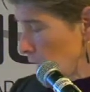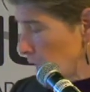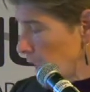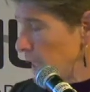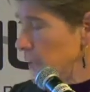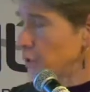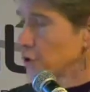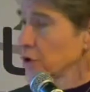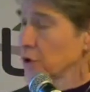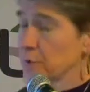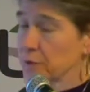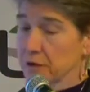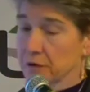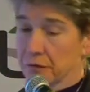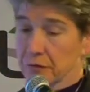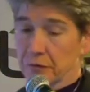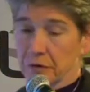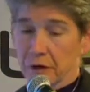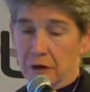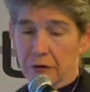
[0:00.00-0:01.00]
In terms
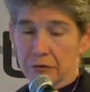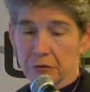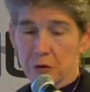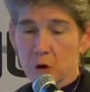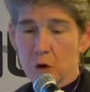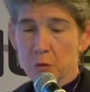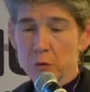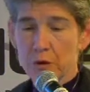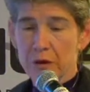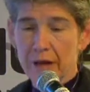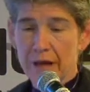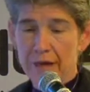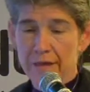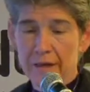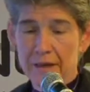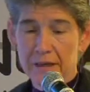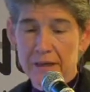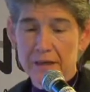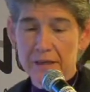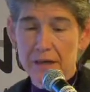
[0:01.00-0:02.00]
of corporate
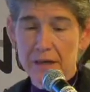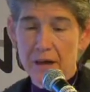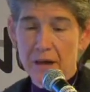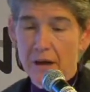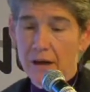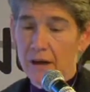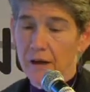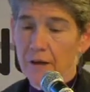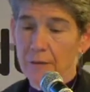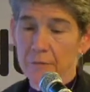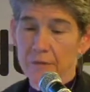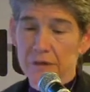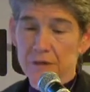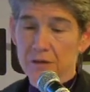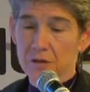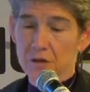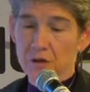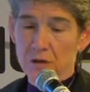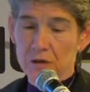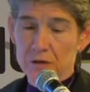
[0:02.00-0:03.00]
ethics, this
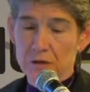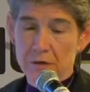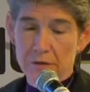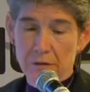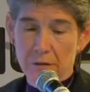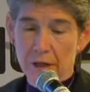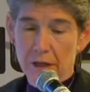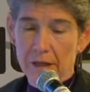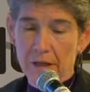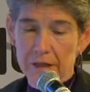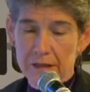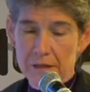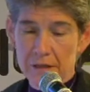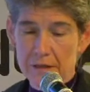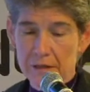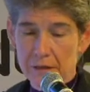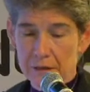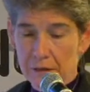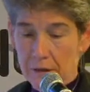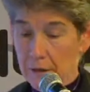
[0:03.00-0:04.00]
is just a
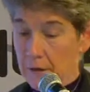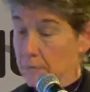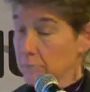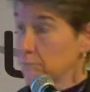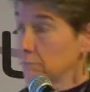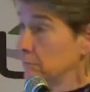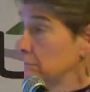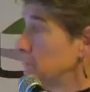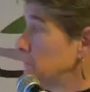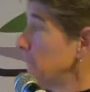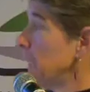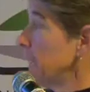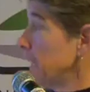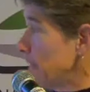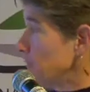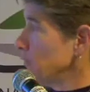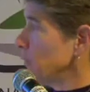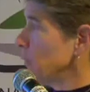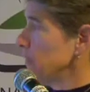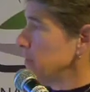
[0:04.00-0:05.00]
list,
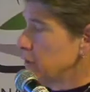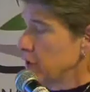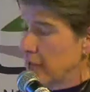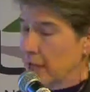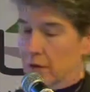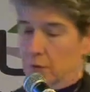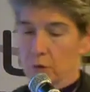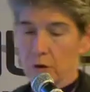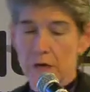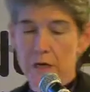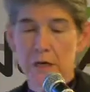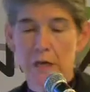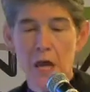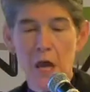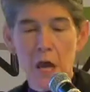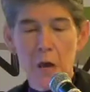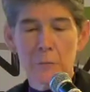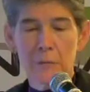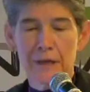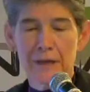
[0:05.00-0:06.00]
another one you can't read,
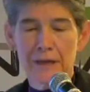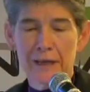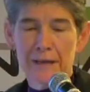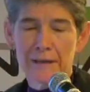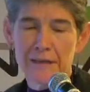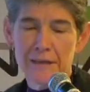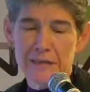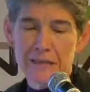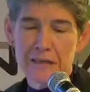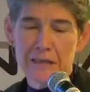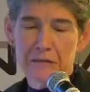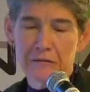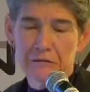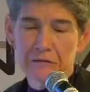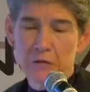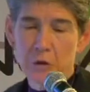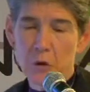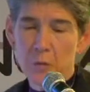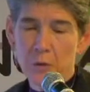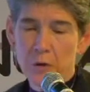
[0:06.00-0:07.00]
but a list
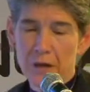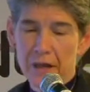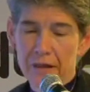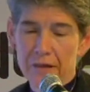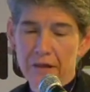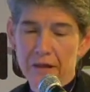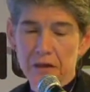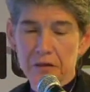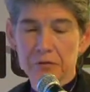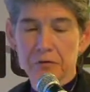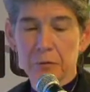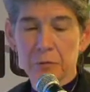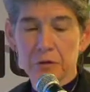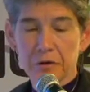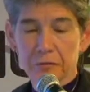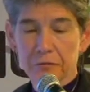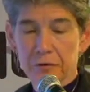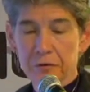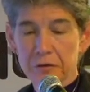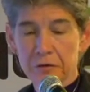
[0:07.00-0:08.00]
of corporate ethics from
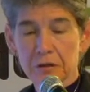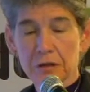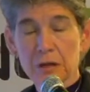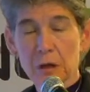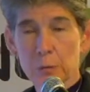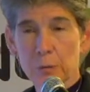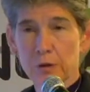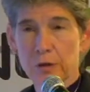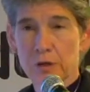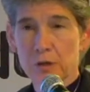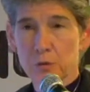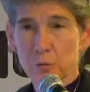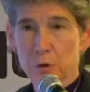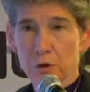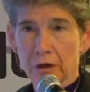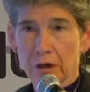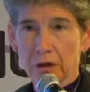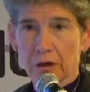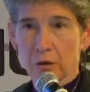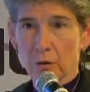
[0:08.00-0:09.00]
different companies
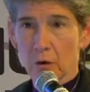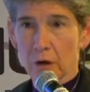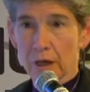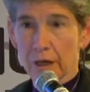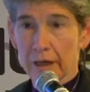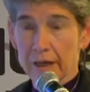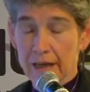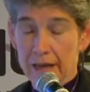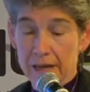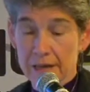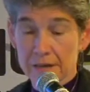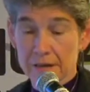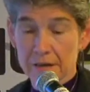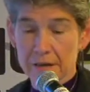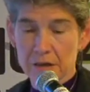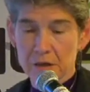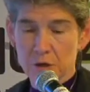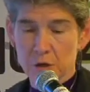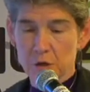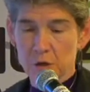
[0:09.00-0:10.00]
working in oil and gas. And
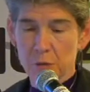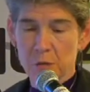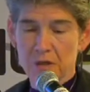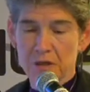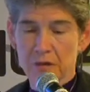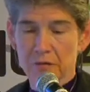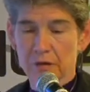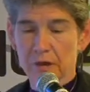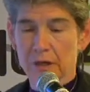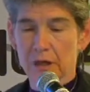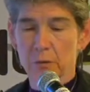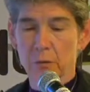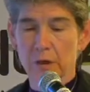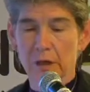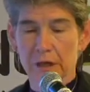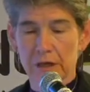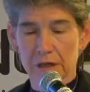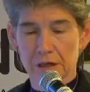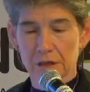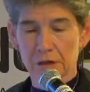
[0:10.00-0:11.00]
these are specifically
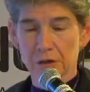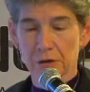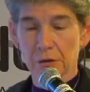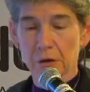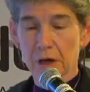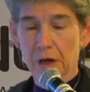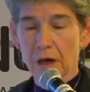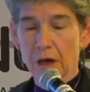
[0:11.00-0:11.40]
related to